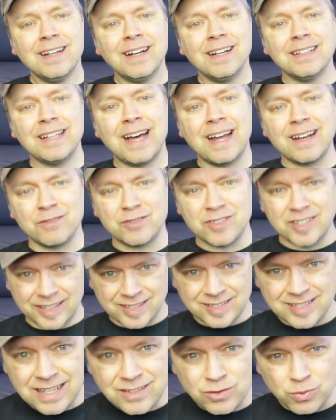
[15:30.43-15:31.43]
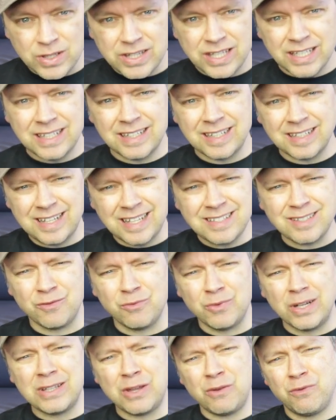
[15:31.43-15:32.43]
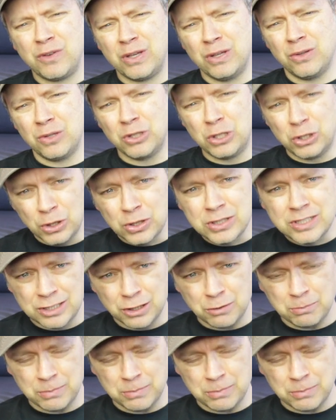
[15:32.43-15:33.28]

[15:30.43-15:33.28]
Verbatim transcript: a lot of success with it, and it doesn't really feel good to